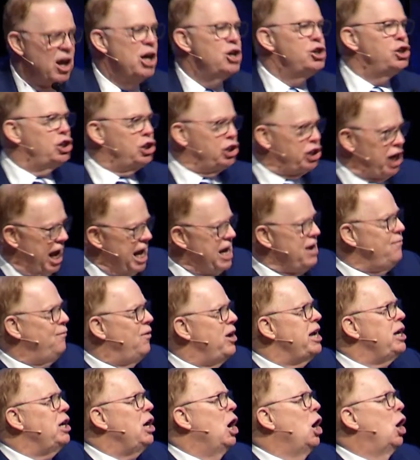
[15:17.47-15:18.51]

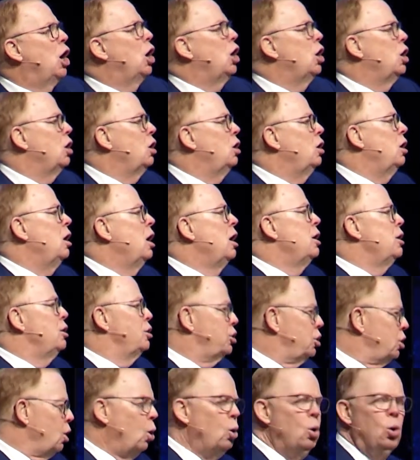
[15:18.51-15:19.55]
saving her
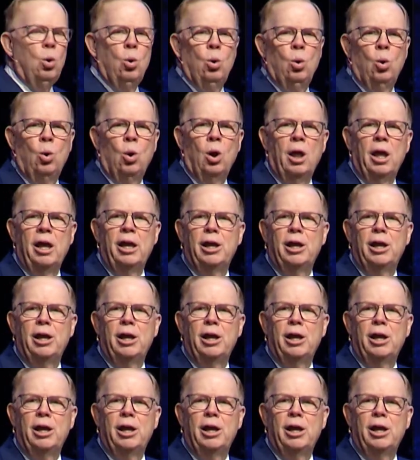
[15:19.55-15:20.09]
soul.